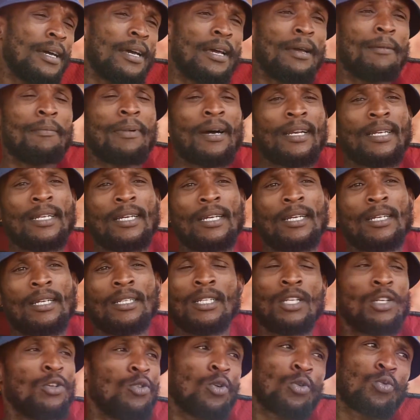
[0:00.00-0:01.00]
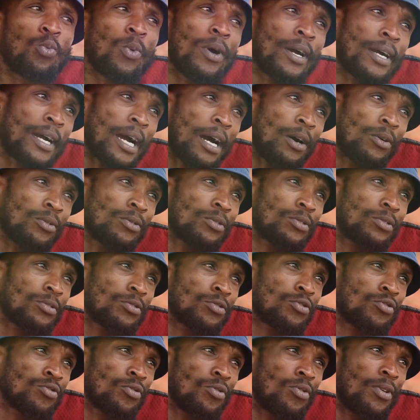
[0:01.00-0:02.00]
But it did not work out.
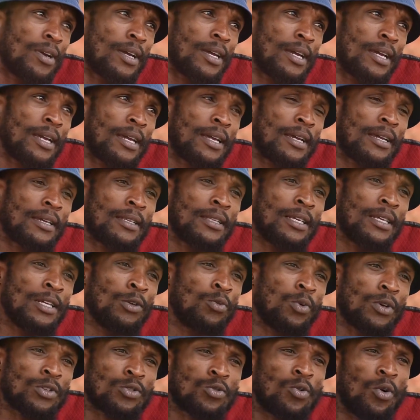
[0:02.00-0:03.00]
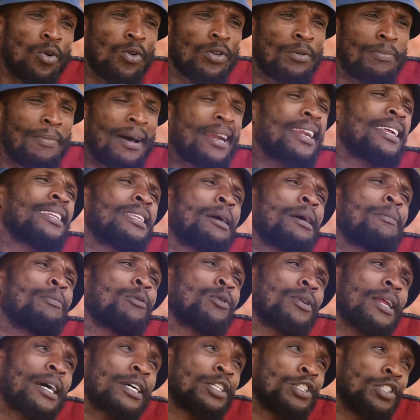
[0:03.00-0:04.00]
It was called Maratha
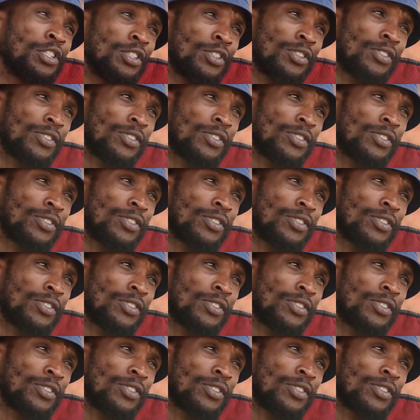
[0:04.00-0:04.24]
Productions.